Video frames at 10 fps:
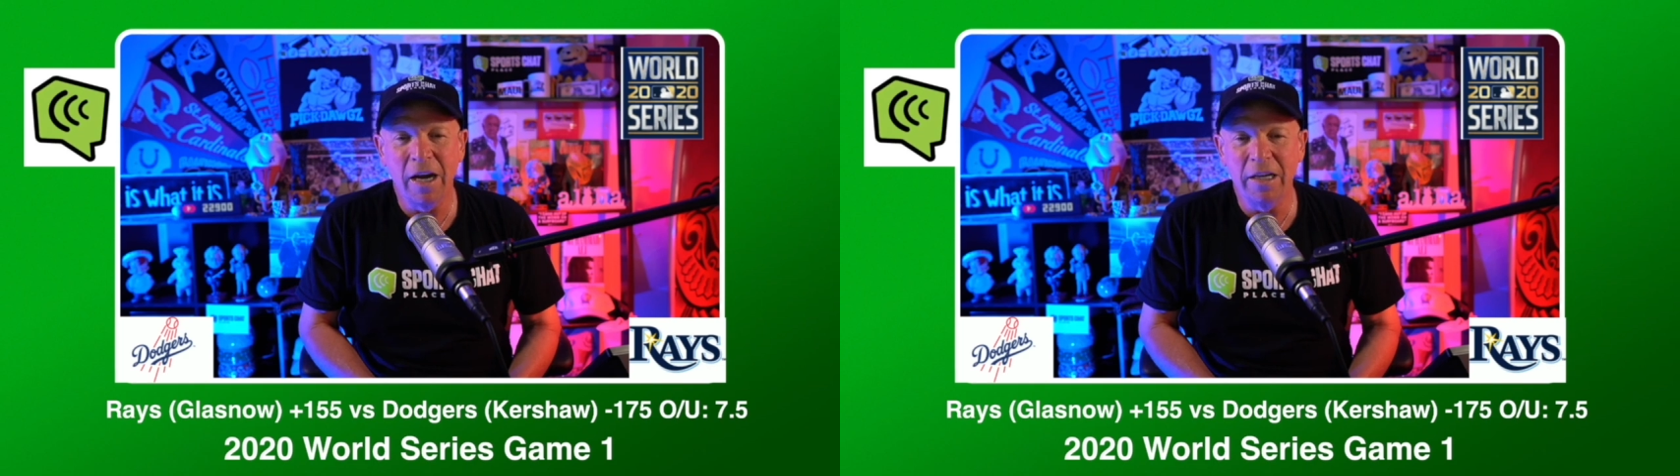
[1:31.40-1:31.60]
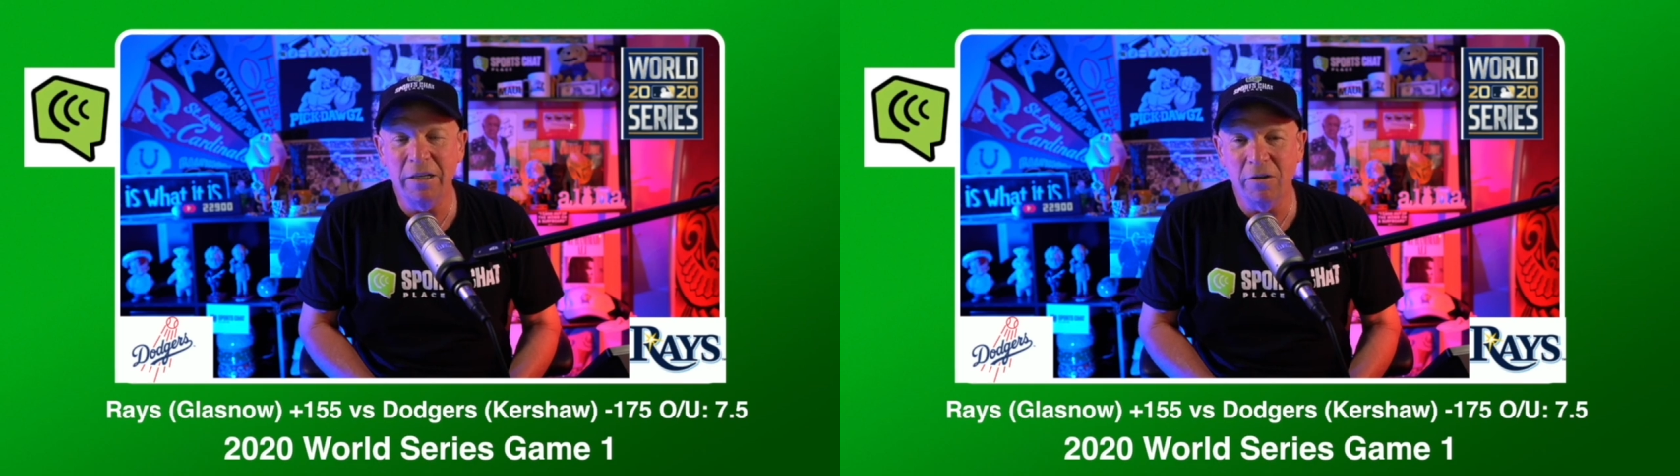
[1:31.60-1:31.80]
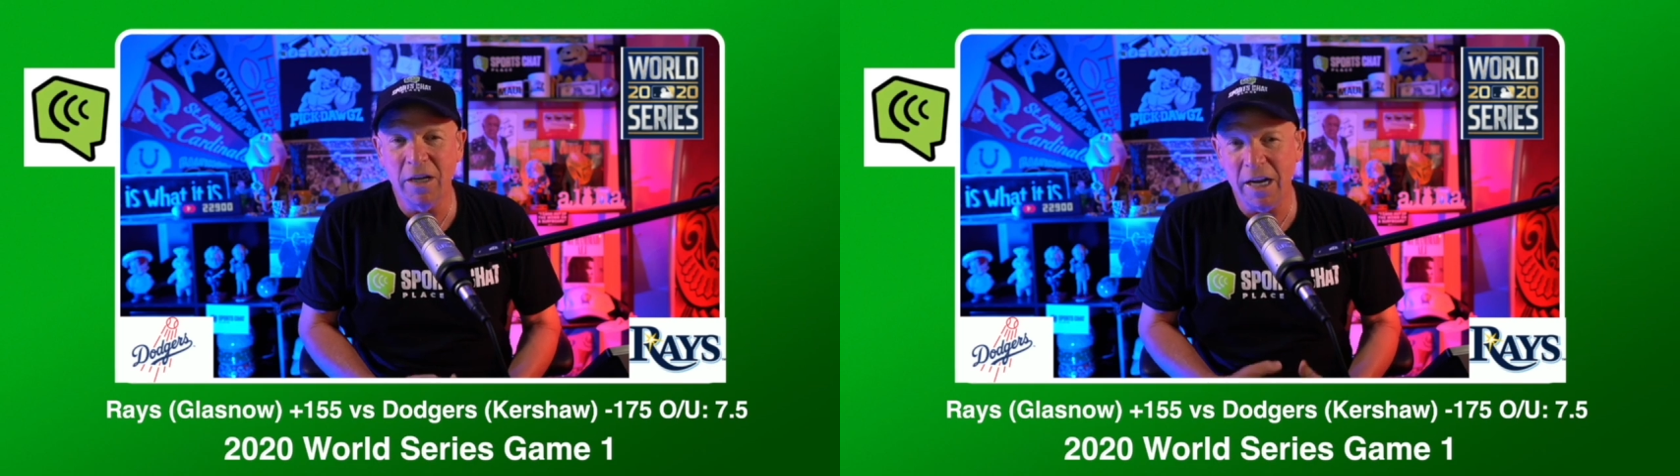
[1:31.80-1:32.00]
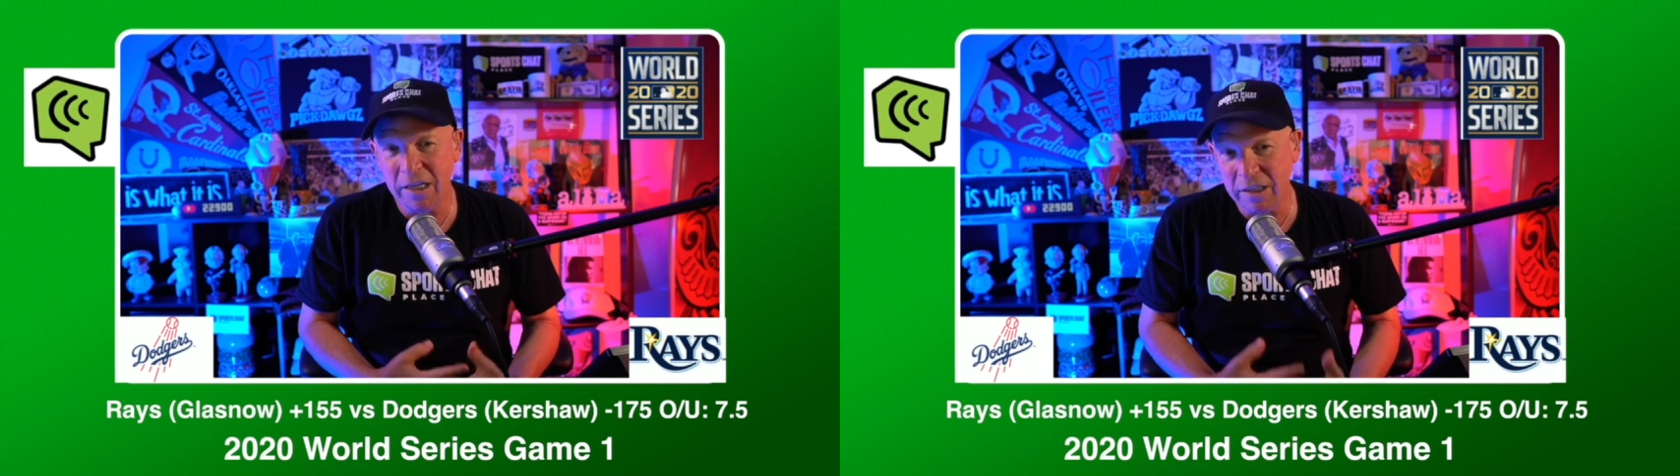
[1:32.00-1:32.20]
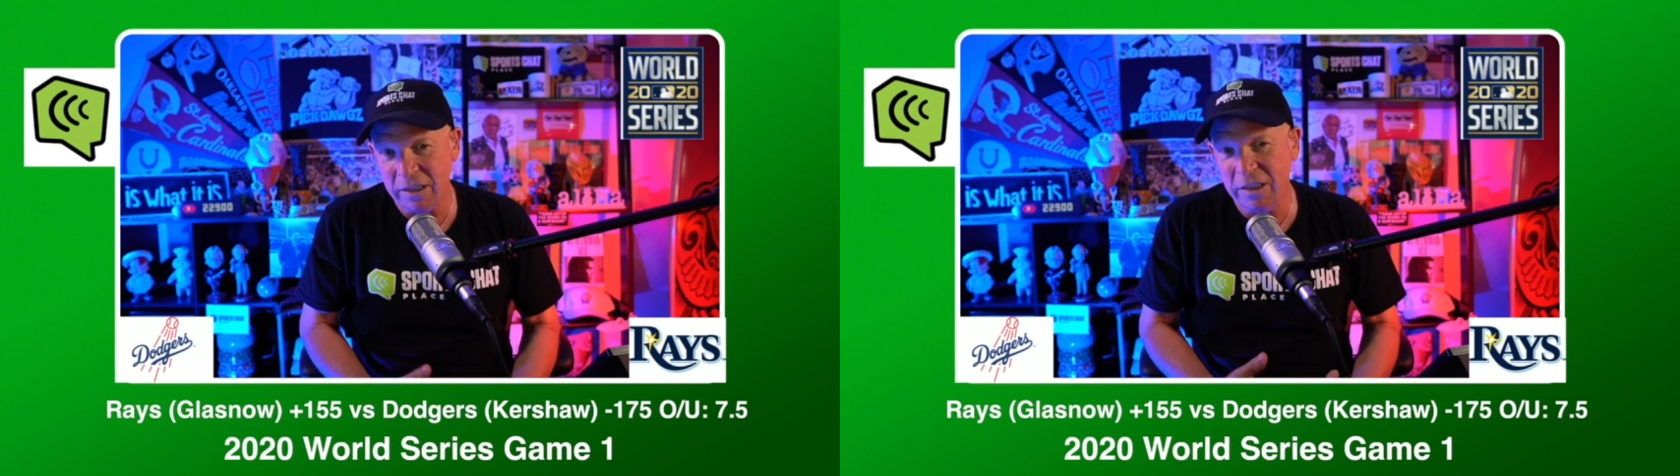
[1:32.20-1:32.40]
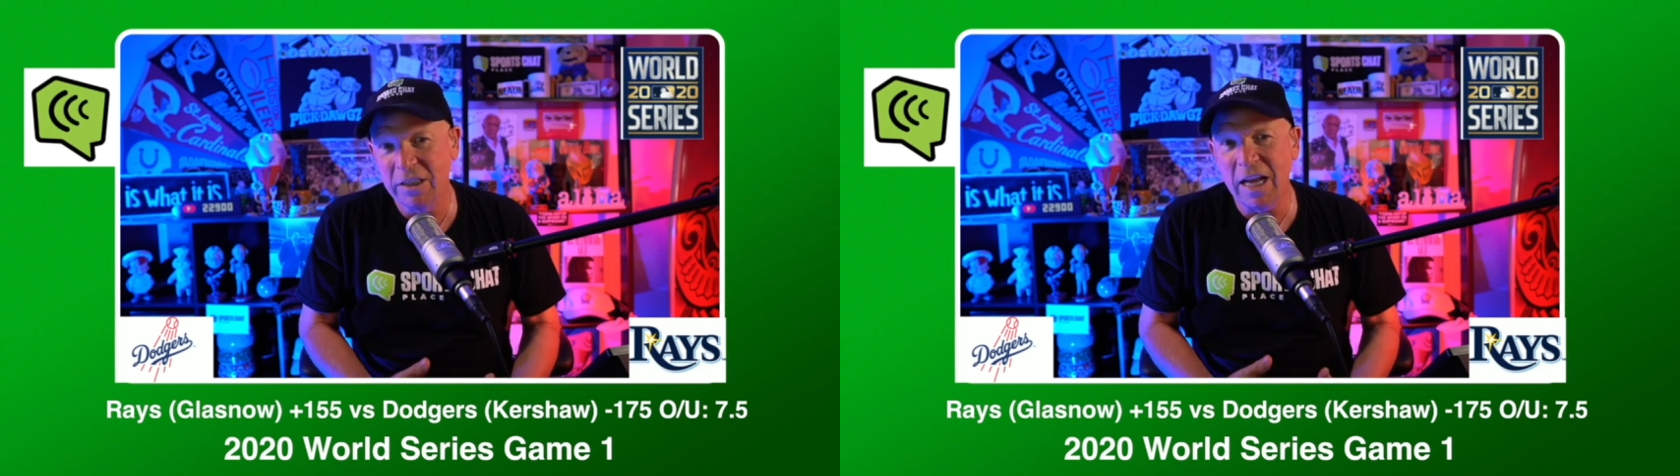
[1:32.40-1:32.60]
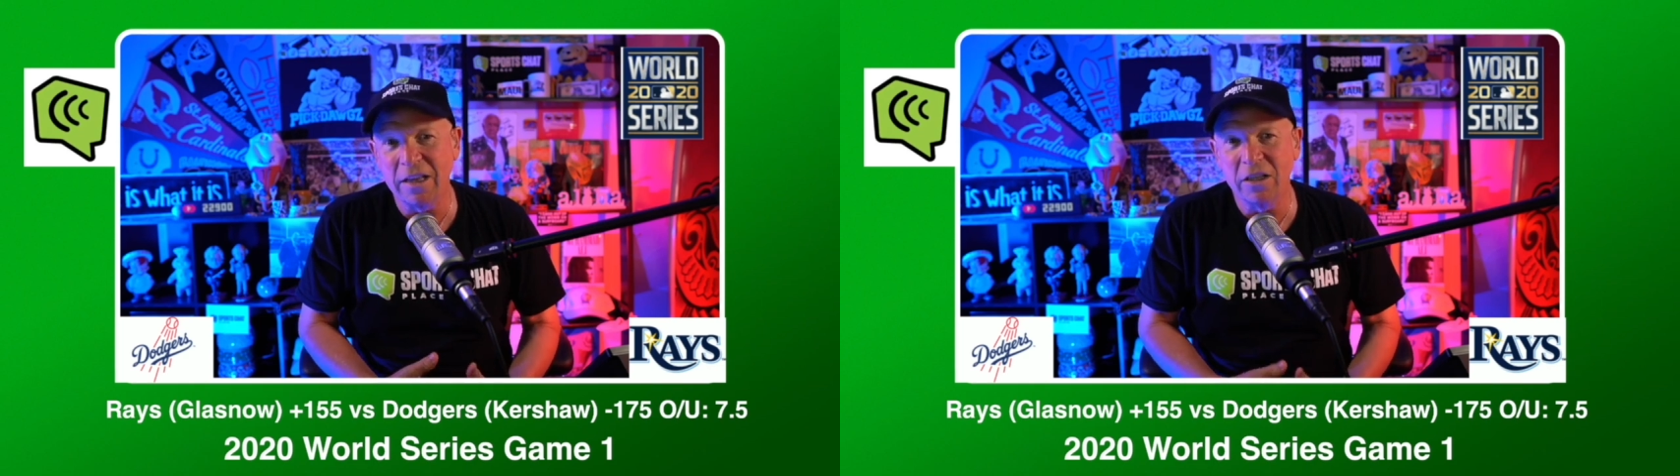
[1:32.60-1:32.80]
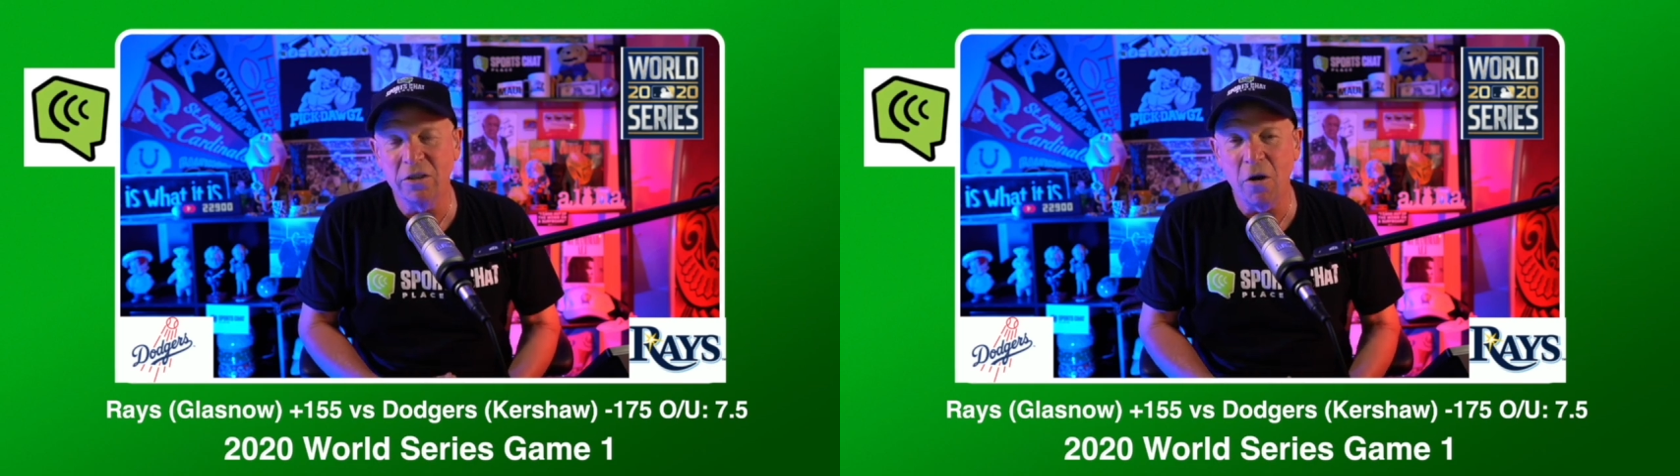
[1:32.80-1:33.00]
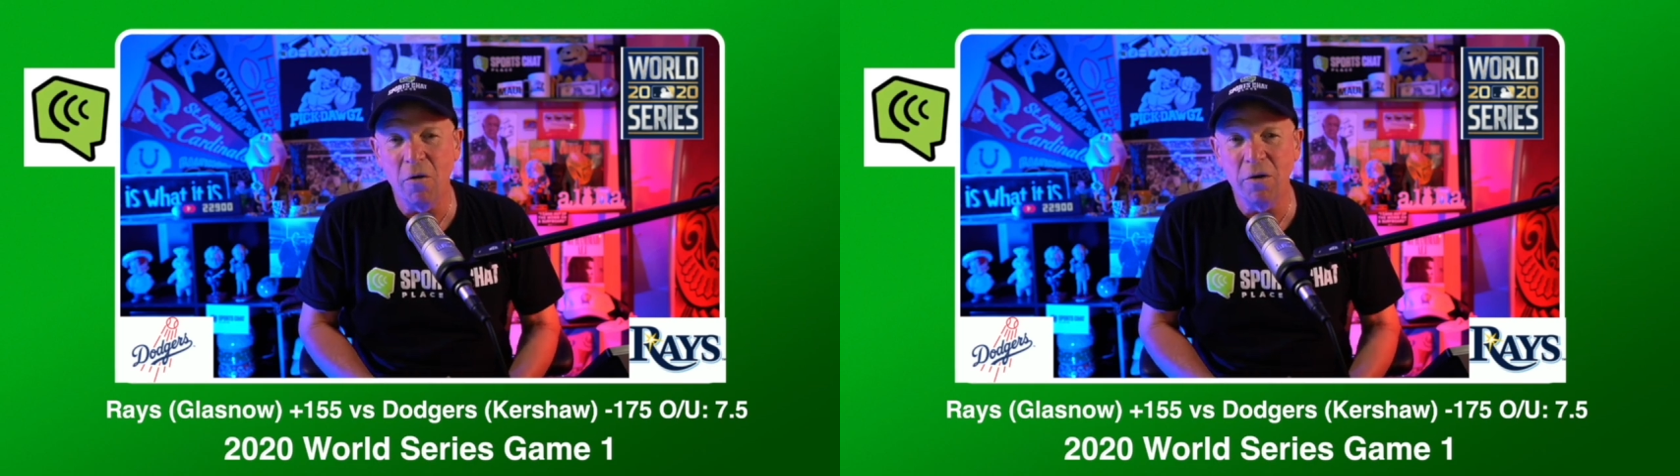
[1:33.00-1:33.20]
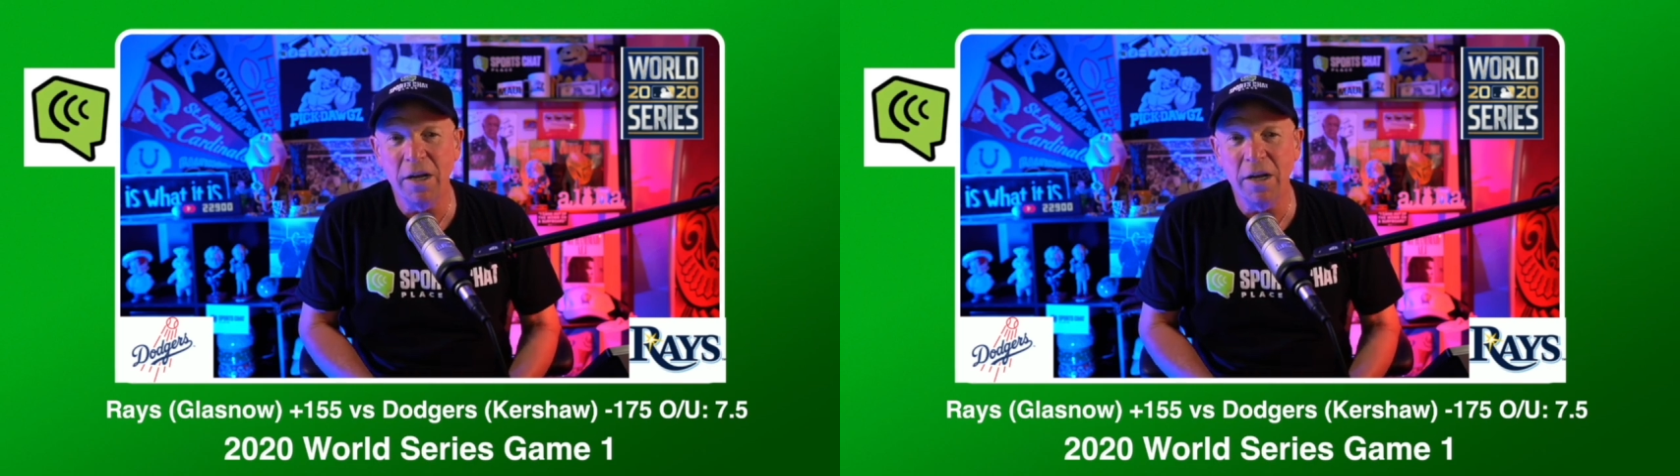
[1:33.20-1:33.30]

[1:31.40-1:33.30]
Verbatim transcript: You know, kind of set the tone.